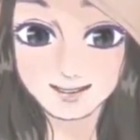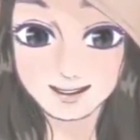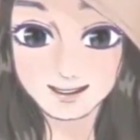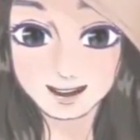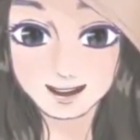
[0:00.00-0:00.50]

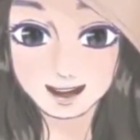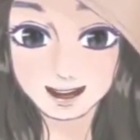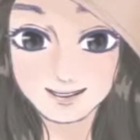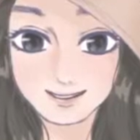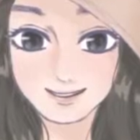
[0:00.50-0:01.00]
we look so
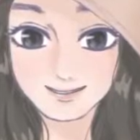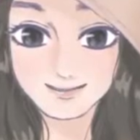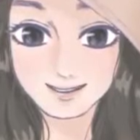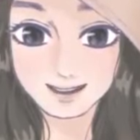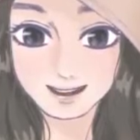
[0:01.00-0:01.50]
cool
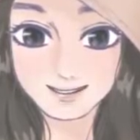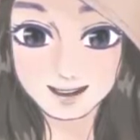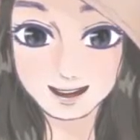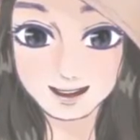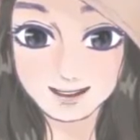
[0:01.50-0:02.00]
with this
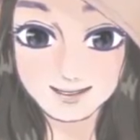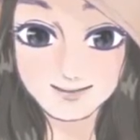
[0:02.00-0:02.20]
one.